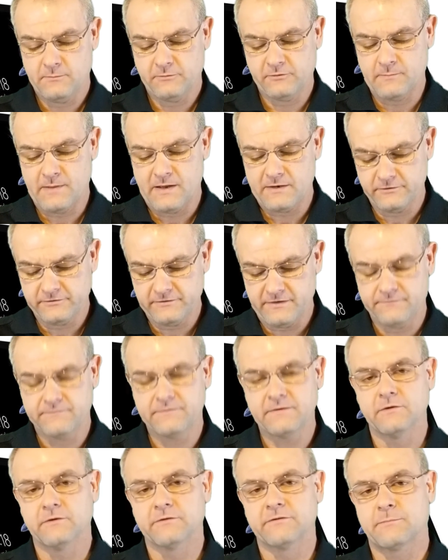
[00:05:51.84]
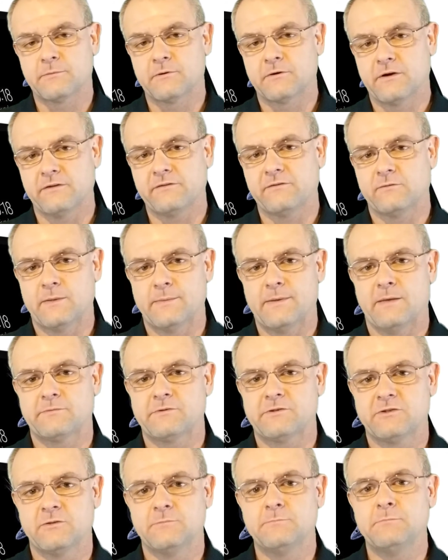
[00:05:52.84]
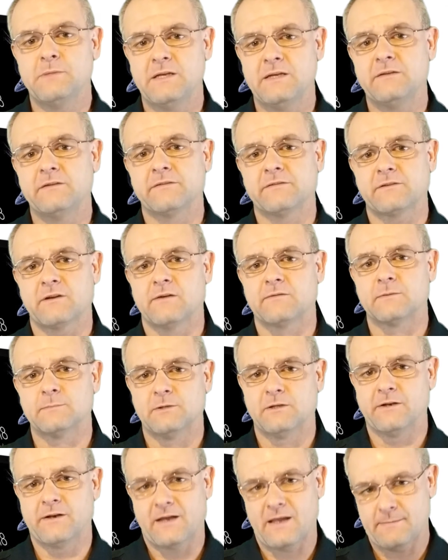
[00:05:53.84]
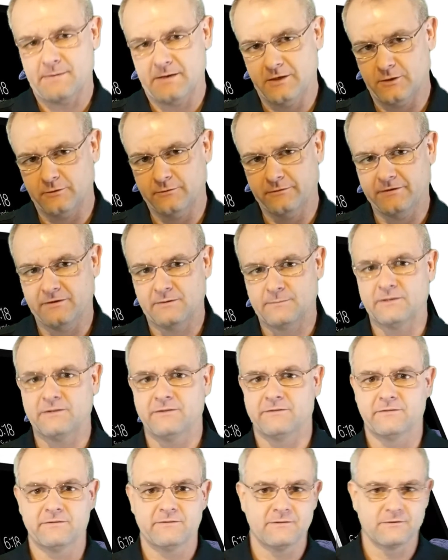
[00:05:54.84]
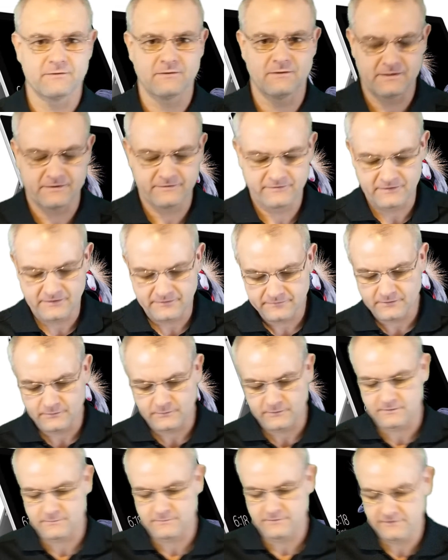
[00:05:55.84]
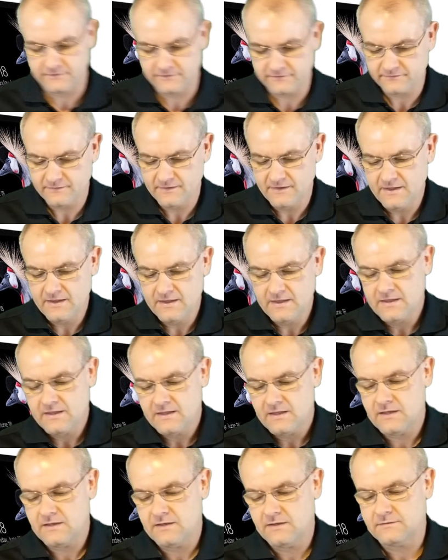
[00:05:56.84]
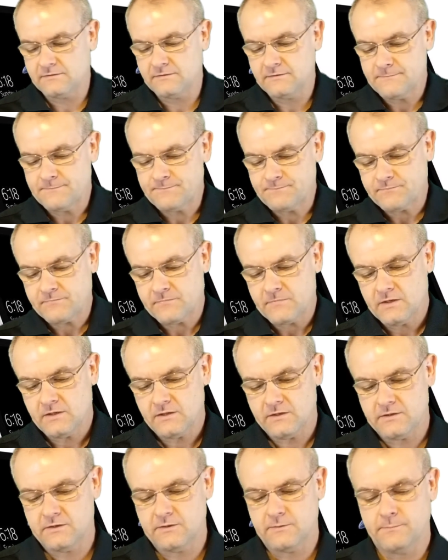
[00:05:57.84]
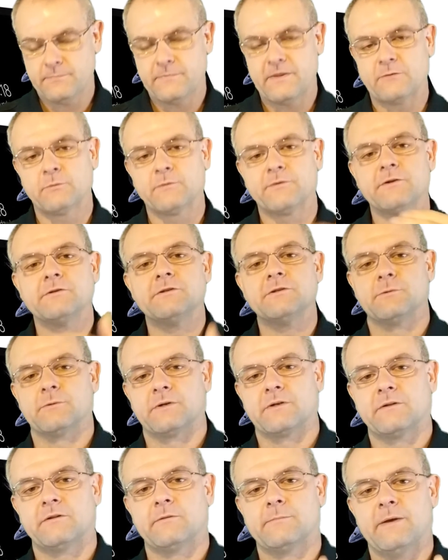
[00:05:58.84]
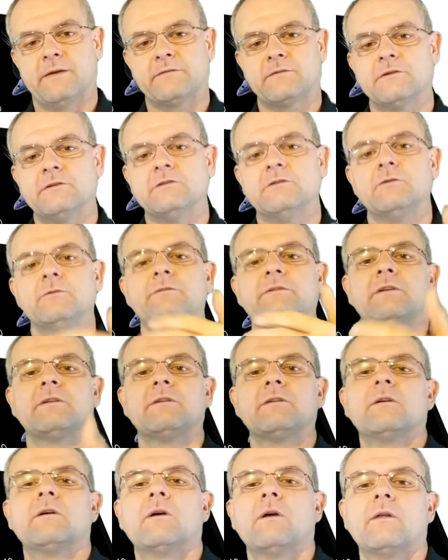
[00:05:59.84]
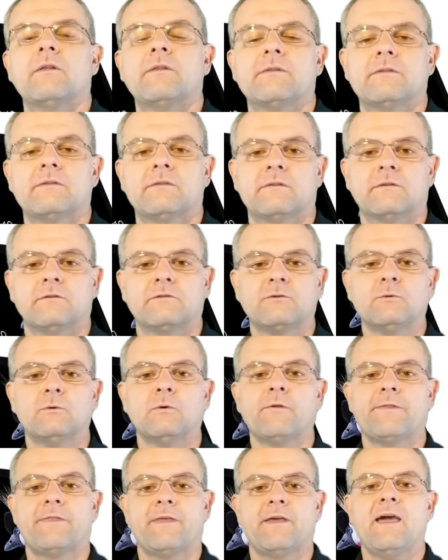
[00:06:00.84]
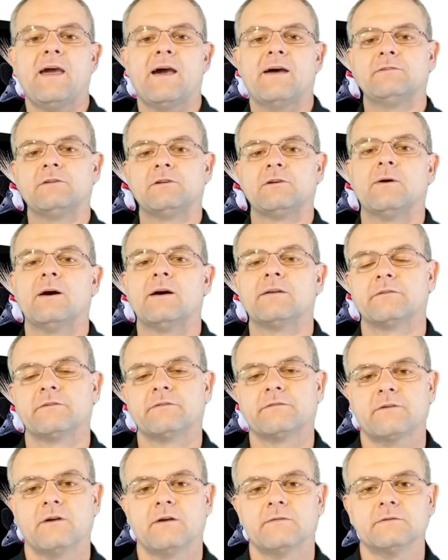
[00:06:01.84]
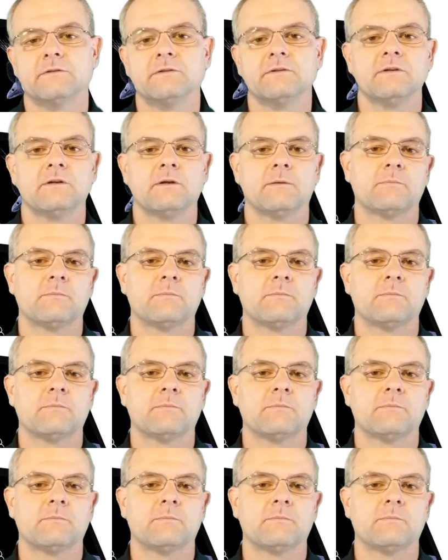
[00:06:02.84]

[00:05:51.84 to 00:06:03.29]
so Microsoft feels that progressive web apps should be discoverable, and I got my notes here because there's a lot of stuff going on with this, and that's what they're doing. They're basically using the tool that they have to go out and discover